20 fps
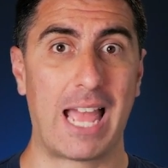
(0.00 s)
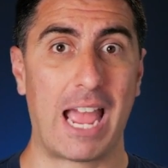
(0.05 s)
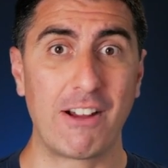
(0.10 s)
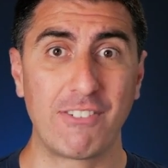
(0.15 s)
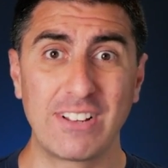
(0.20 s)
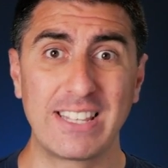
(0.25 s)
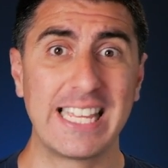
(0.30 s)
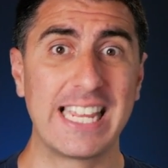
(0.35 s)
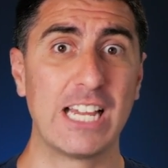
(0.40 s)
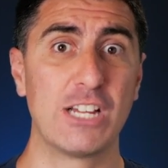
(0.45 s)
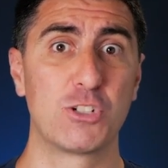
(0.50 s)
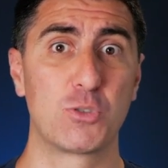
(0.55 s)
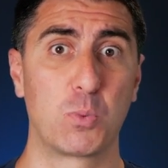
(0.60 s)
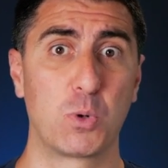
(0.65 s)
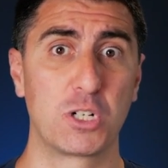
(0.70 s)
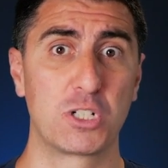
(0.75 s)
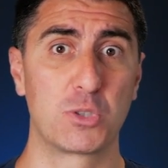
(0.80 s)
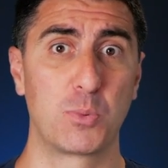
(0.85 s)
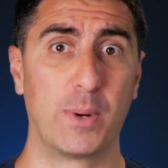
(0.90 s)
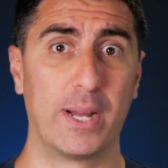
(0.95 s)
Everything else
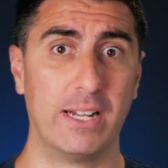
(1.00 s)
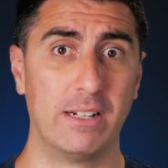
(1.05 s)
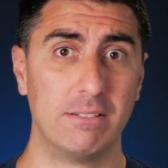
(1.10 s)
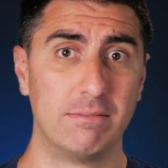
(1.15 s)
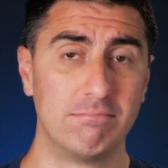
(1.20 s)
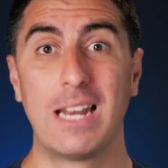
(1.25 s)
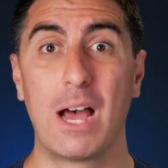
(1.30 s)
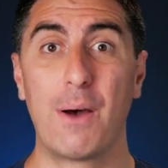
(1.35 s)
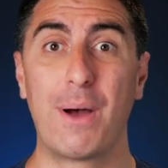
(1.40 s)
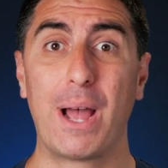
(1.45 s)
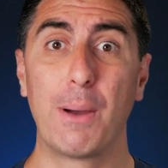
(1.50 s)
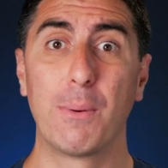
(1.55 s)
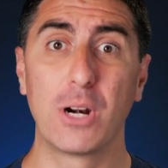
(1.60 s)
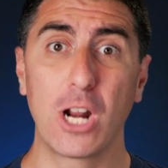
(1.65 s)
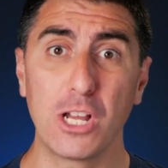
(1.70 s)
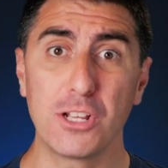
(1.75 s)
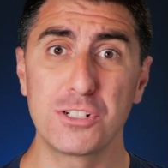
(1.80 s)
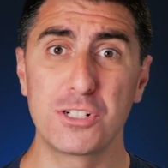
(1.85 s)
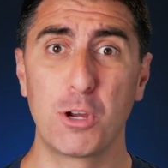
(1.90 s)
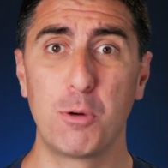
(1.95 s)
works well. Now, I would
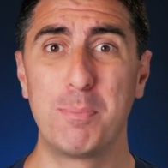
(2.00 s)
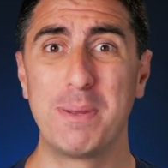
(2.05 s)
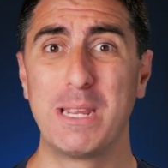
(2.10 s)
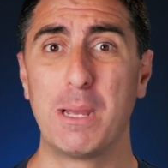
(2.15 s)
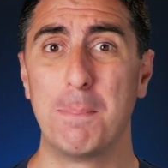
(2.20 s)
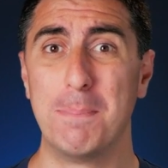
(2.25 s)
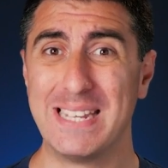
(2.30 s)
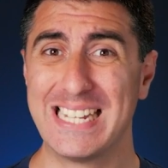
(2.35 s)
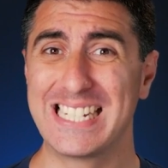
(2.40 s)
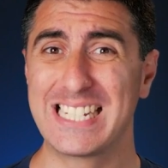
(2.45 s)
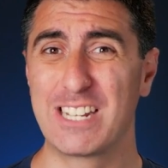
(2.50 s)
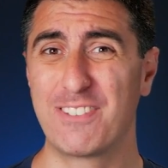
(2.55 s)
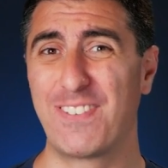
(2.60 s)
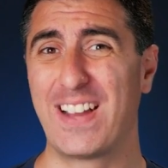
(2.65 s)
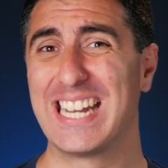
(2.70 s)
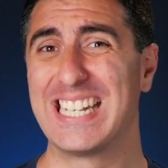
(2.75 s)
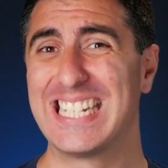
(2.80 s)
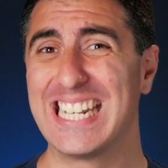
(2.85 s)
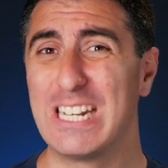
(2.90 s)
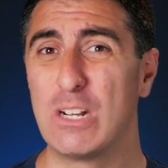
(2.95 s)
also be amiss if
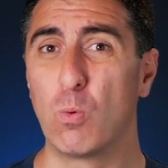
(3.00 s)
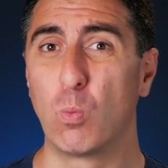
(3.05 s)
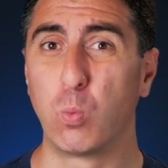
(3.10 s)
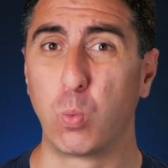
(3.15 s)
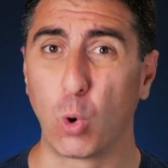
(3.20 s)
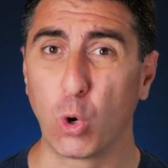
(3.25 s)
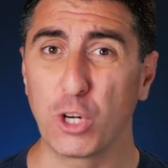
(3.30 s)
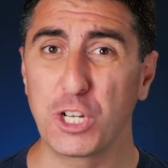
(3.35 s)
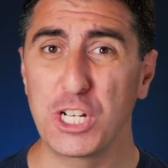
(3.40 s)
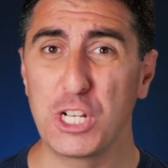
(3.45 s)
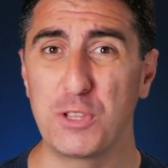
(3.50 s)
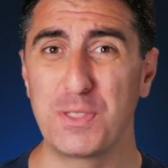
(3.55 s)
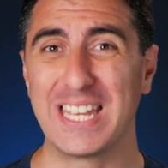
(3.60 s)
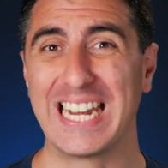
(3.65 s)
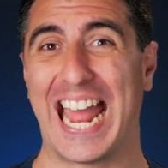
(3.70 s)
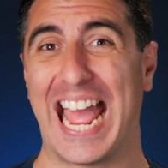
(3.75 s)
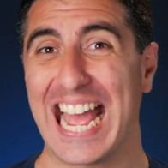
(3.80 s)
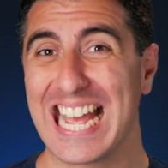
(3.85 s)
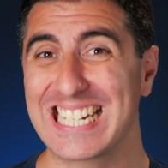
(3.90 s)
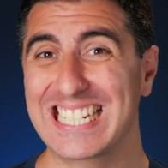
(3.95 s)
I didn't warn you
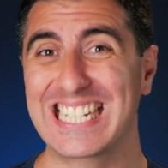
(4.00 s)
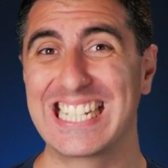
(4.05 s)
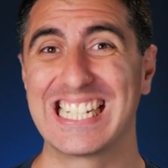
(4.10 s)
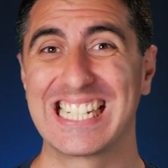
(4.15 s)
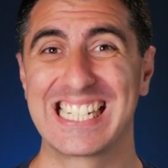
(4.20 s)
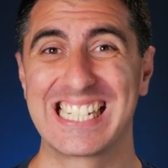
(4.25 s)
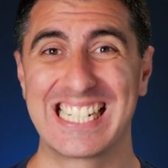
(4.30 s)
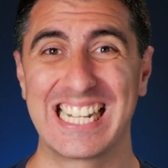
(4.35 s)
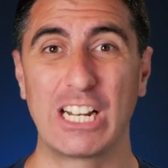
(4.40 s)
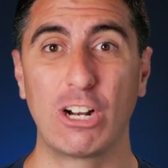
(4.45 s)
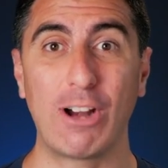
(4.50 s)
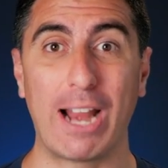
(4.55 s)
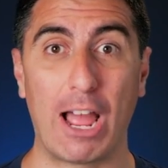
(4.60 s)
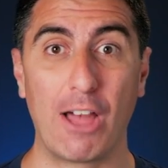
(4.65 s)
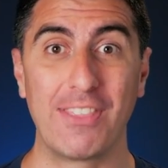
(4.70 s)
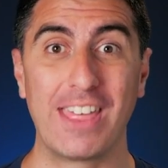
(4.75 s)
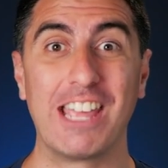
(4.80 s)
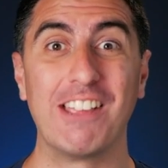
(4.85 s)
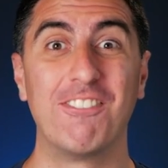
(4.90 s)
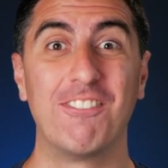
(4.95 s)
that asking a singer
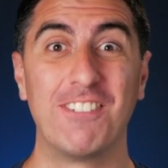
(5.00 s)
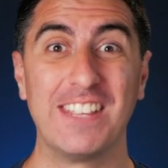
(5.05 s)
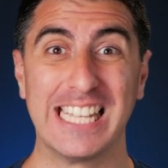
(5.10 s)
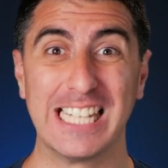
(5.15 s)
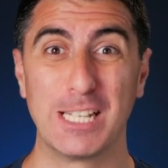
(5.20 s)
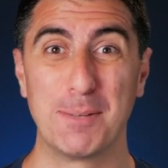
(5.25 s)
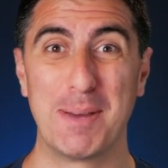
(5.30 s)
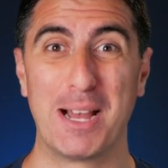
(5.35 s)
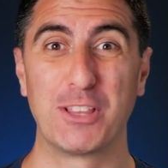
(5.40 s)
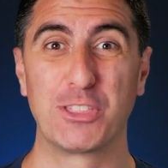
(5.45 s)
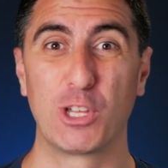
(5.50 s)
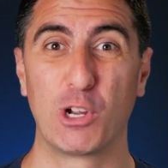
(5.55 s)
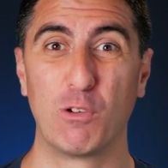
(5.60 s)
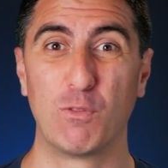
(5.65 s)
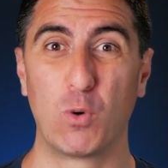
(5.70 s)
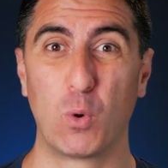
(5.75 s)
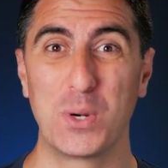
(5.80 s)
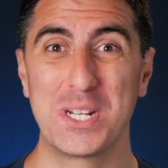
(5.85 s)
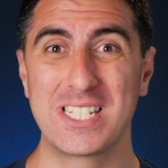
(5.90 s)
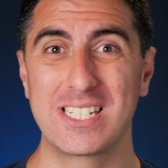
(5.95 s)
how they feel about their
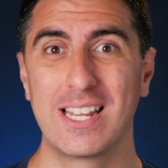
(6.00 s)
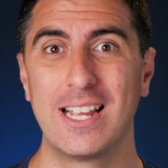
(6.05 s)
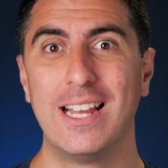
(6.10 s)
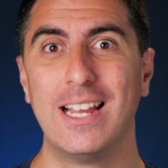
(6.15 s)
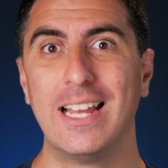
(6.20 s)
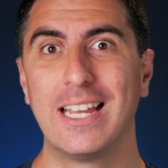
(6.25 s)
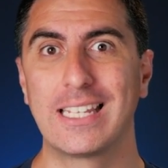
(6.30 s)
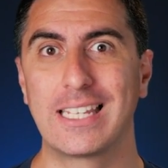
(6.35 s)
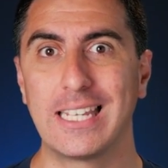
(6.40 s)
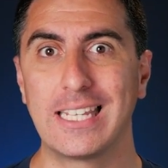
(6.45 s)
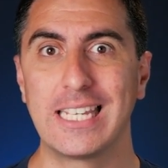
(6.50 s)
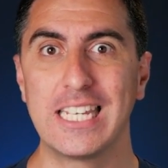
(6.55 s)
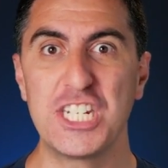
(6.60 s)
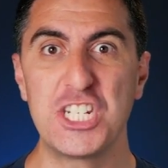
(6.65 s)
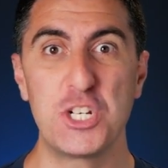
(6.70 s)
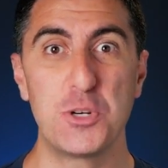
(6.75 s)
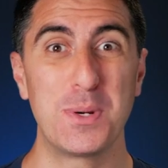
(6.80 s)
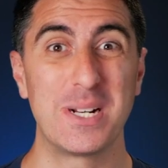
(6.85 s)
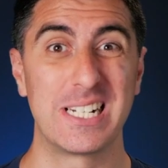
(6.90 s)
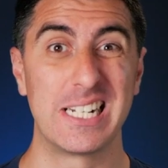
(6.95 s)
voice can
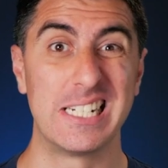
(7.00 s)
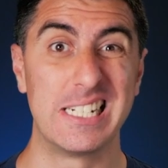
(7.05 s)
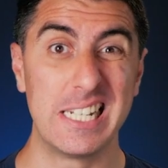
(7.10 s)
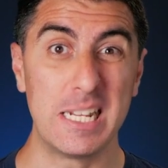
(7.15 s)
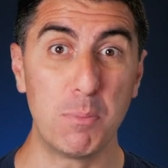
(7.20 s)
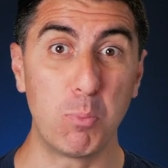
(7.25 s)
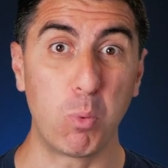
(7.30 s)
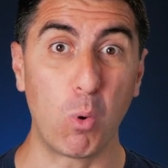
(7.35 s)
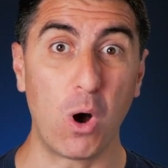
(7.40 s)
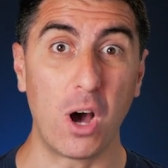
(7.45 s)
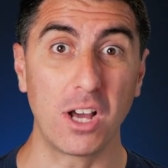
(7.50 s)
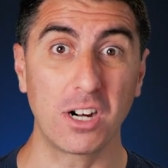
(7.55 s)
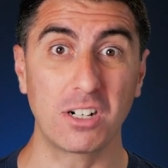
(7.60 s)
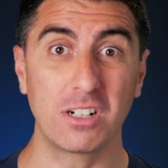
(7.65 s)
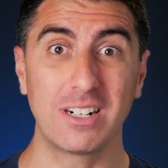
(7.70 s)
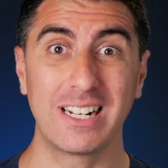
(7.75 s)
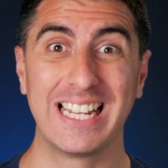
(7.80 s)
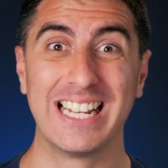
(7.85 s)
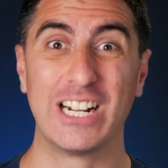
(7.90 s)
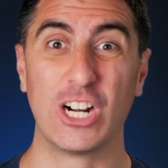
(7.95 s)
get you into deep
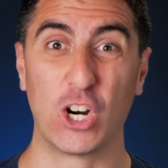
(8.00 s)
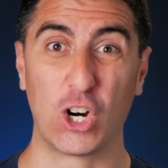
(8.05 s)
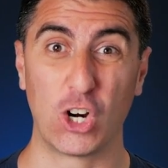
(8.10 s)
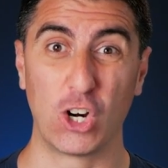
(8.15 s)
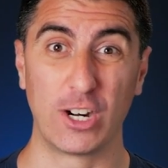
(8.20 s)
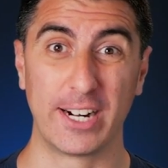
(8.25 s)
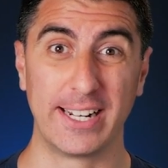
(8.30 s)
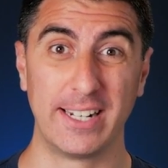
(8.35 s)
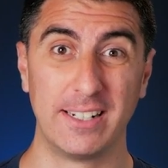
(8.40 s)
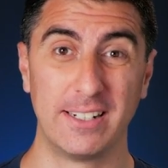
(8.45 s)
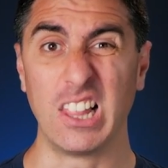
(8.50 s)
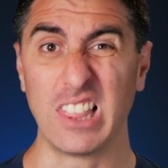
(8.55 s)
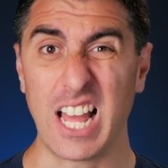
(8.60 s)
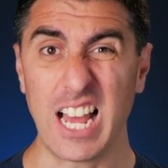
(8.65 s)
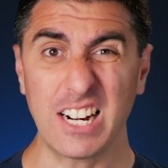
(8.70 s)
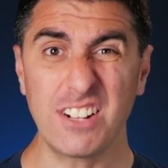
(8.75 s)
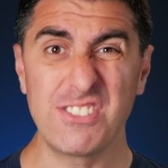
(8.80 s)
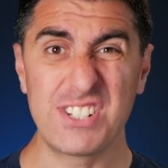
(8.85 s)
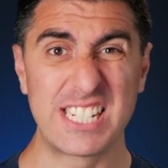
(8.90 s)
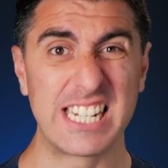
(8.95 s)
water in a hurry. A
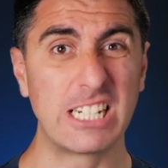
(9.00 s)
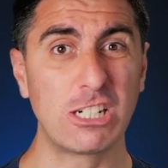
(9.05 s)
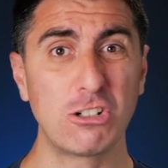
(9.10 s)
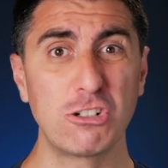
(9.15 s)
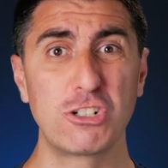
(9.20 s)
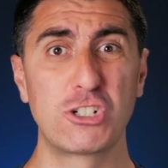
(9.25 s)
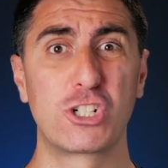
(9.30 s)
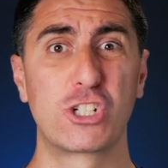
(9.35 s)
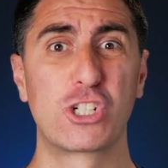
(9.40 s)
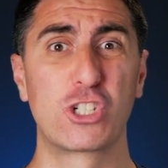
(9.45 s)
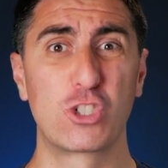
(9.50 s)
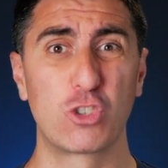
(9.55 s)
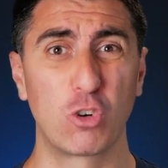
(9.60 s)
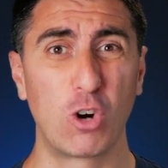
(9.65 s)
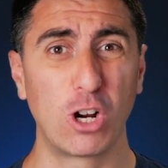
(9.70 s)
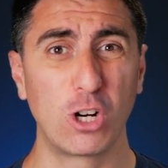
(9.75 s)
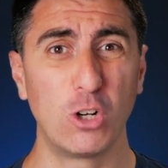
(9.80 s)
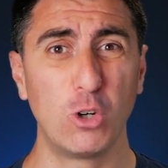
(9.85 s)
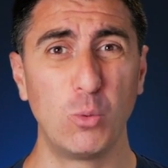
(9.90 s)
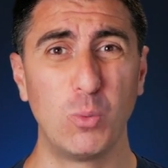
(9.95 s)
lot of singers
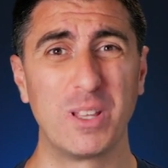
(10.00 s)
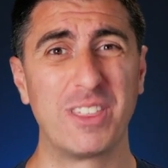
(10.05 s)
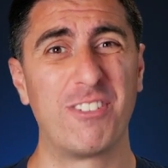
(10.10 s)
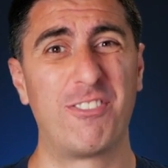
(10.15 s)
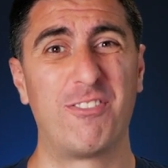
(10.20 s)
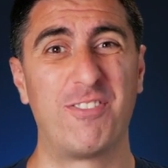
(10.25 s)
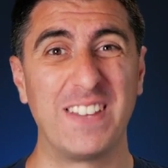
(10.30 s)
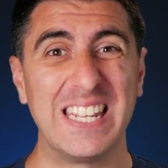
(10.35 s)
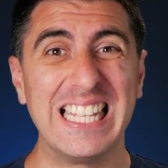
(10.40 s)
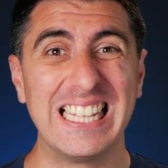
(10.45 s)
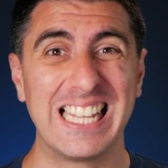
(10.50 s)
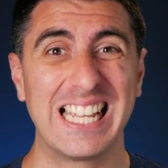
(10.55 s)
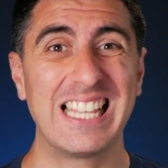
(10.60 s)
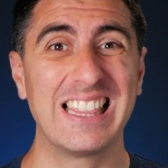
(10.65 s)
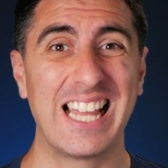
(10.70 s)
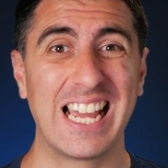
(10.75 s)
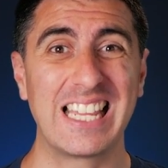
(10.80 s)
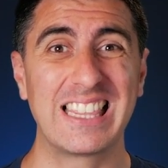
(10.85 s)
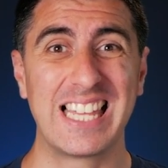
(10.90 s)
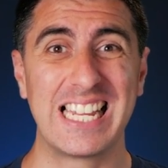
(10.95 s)
struggle with feeling
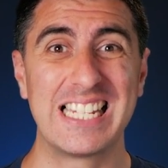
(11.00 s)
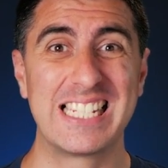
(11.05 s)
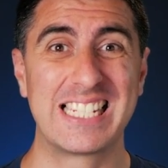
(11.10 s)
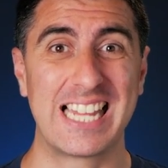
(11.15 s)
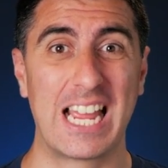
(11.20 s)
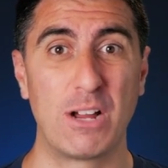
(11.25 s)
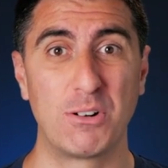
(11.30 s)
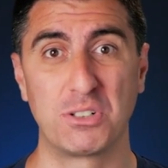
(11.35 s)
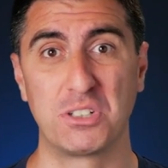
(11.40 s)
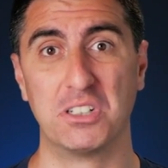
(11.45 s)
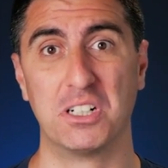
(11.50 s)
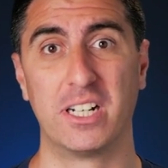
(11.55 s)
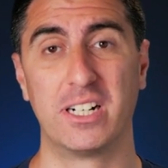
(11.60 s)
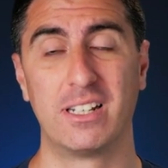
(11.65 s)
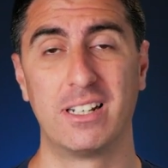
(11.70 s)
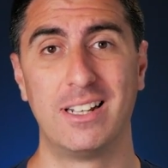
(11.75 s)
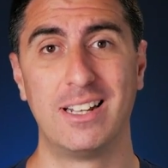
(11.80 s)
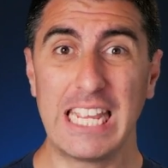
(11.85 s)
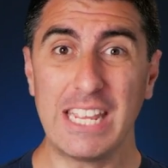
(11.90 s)
like they sound good.